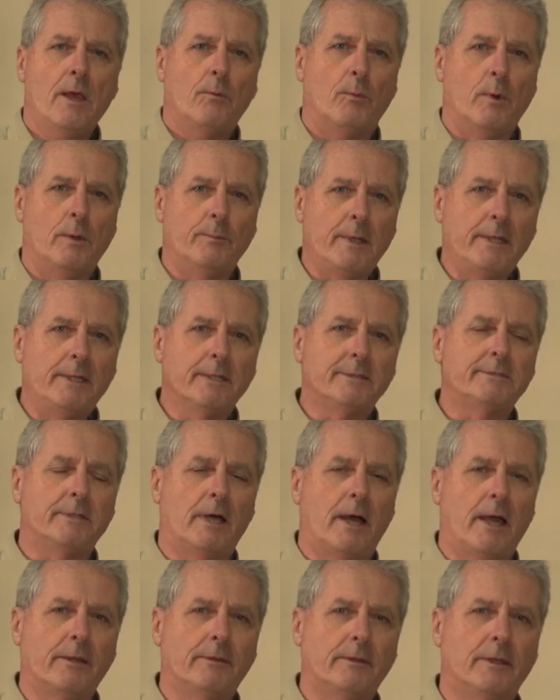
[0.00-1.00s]
When we
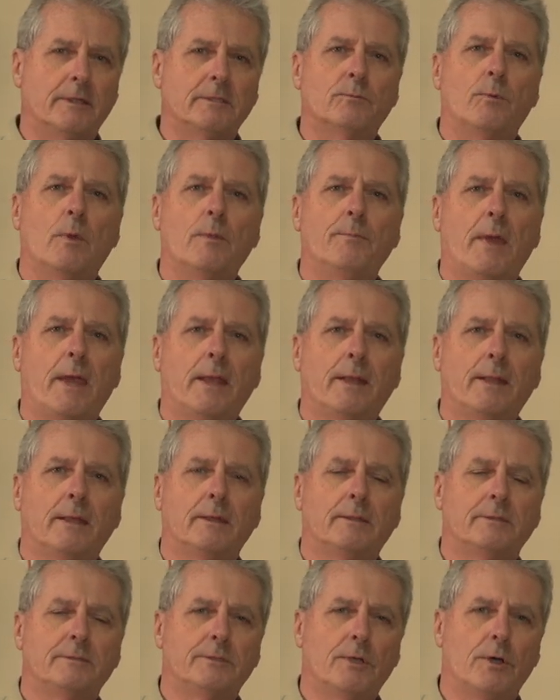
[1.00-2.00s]
designed this, we made
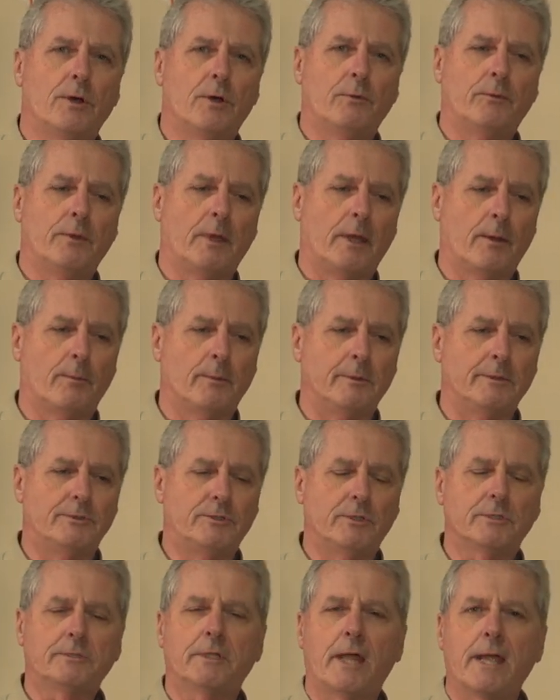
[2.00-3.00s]
it so that it was
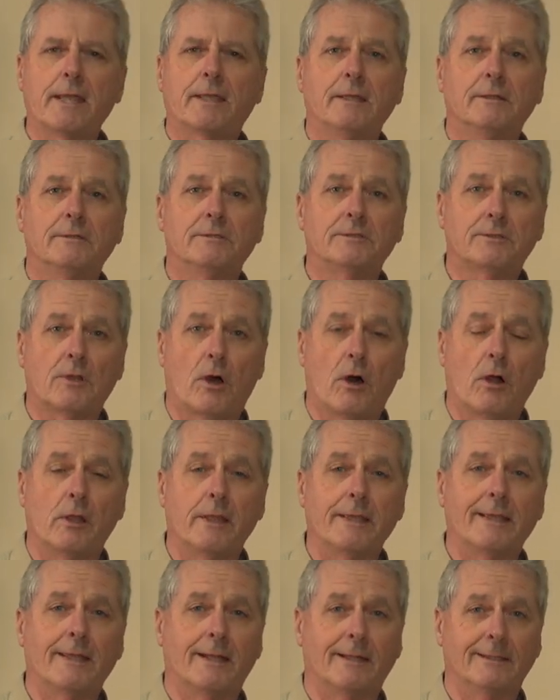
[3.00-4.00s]
just like
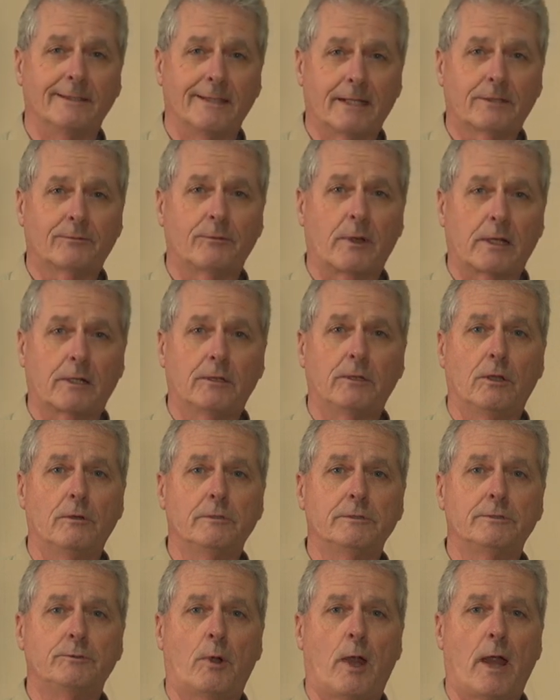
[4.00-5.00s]
installing an electric
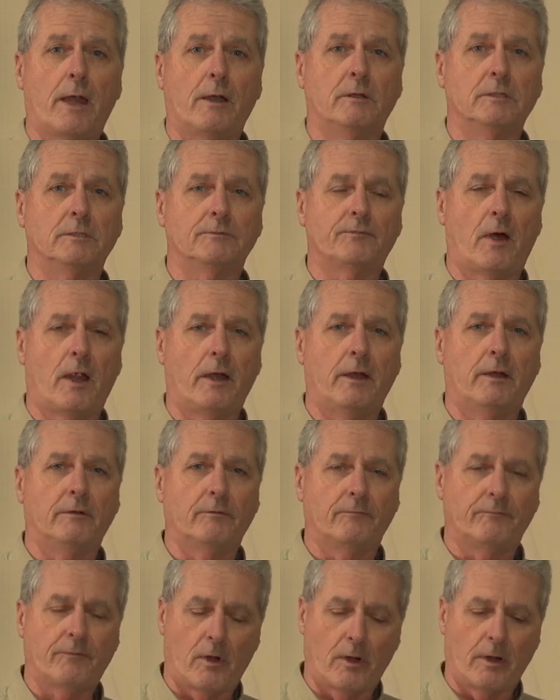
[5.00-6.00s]
clothes dryer as
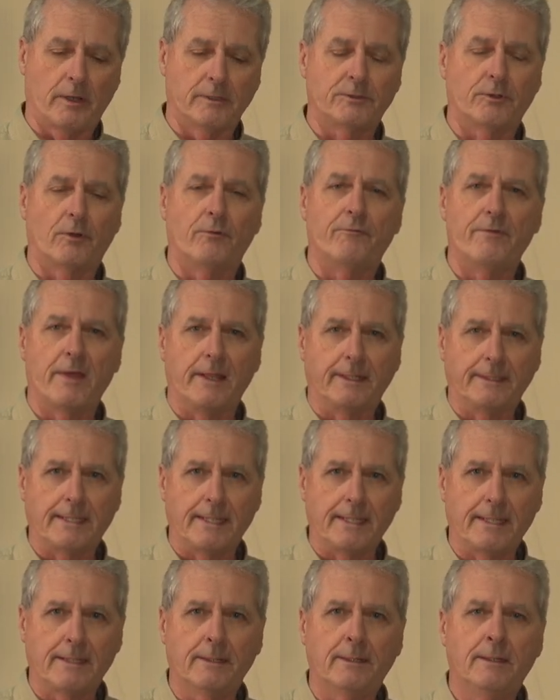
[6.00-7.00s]
far as your
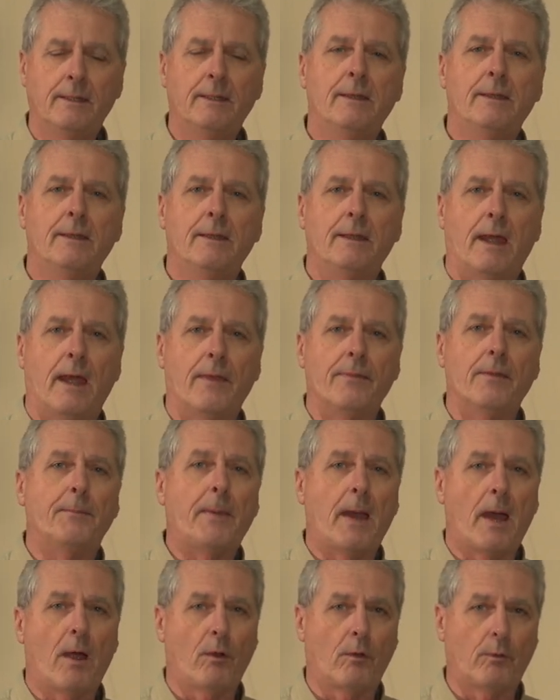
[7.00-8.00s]
venting and the
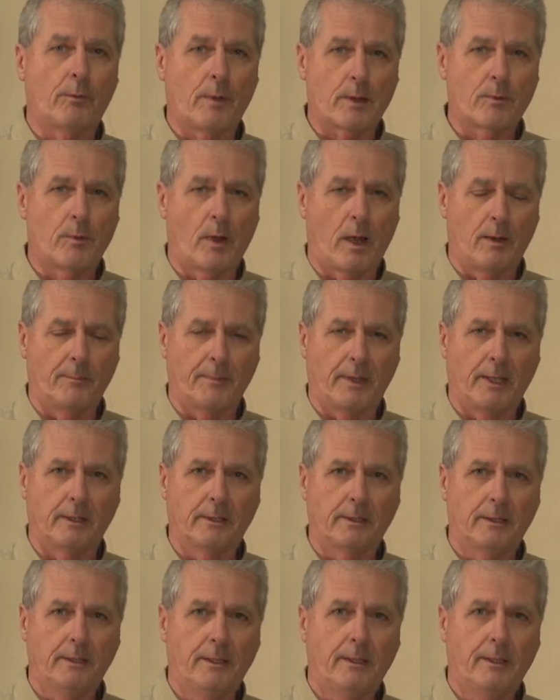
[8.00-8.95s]
power requirement.